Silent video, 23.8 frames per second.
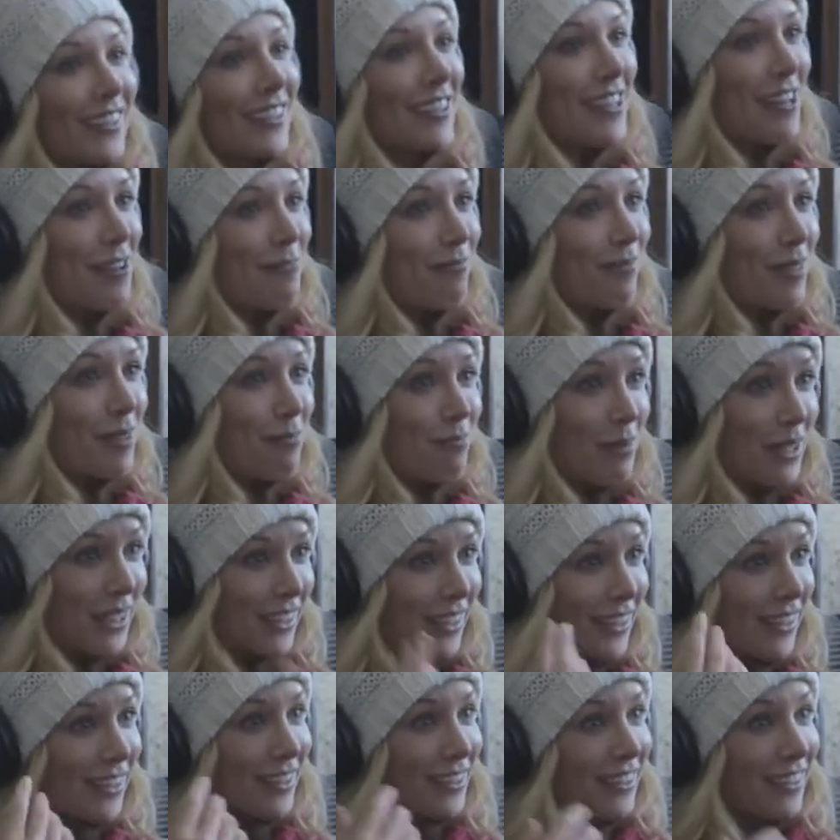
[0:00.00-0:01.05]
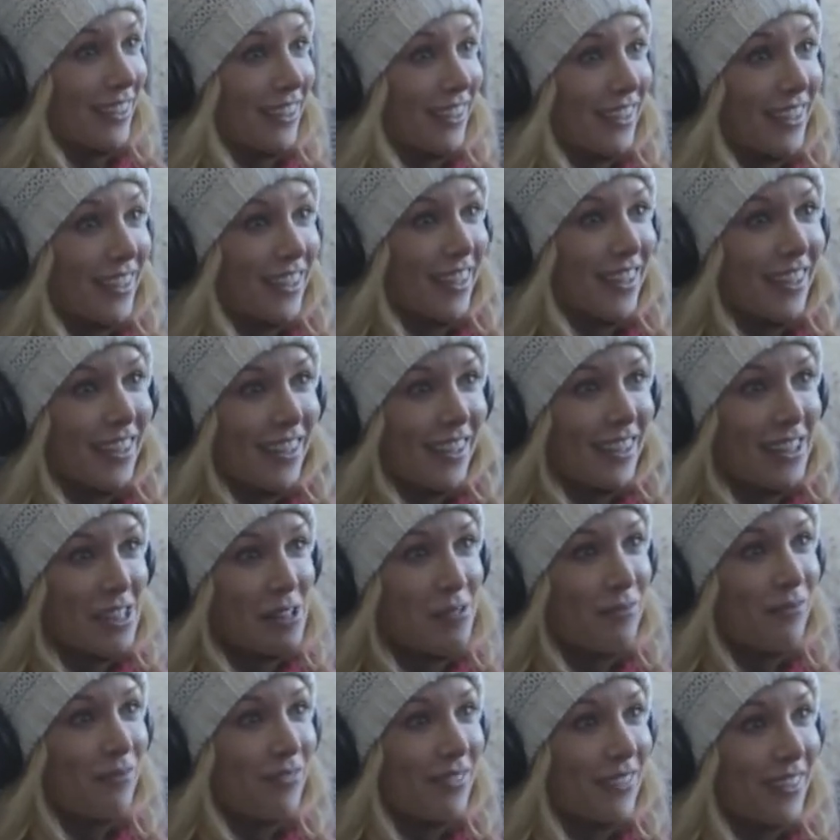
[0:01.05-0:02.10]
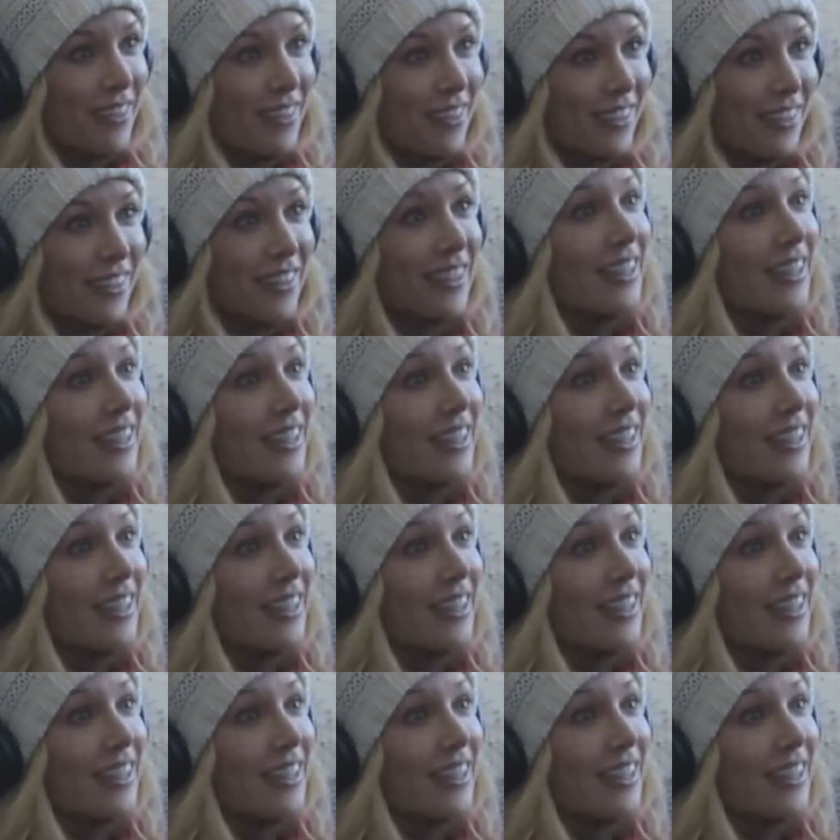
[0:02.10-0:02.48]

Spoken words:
Yep. Oh, yeah. He's like, seen that before.